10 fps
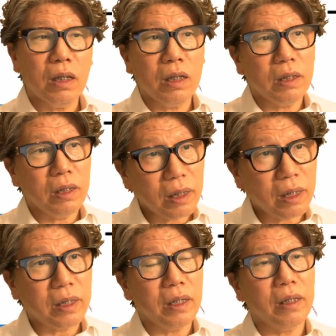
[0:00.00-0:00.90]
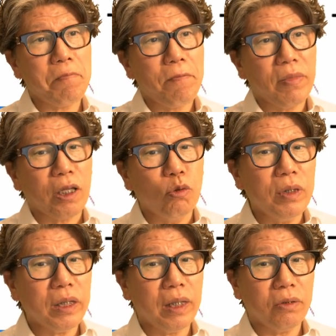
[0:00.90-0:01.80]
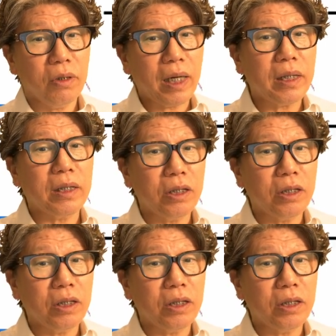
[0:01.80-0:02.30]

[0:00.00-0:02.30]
in order to keep these teeth from moving